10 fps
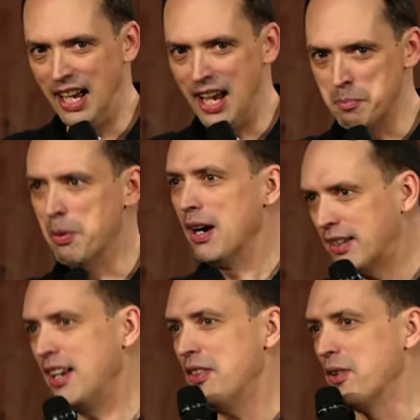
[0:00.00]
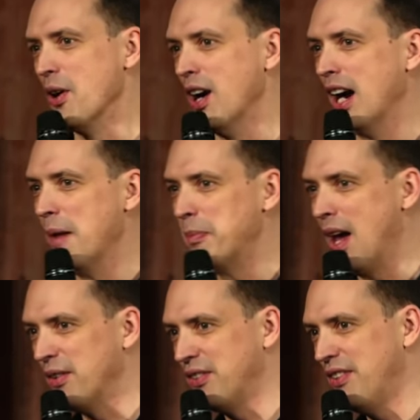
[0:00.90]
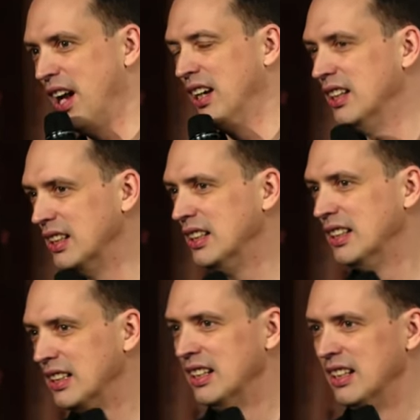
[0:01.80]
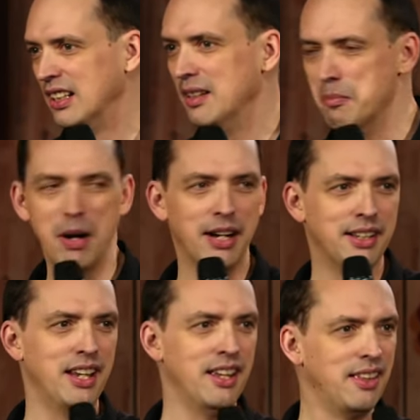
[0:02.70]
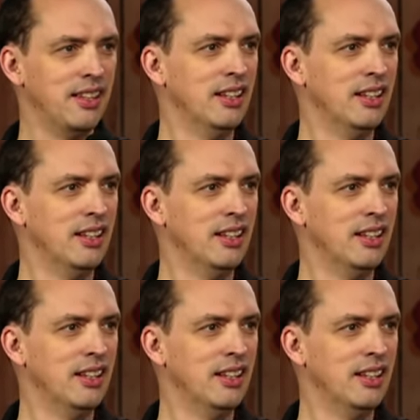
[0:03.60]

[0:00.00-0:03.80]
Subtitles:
I had buck teeth growing up. That was fun. Buck teeth.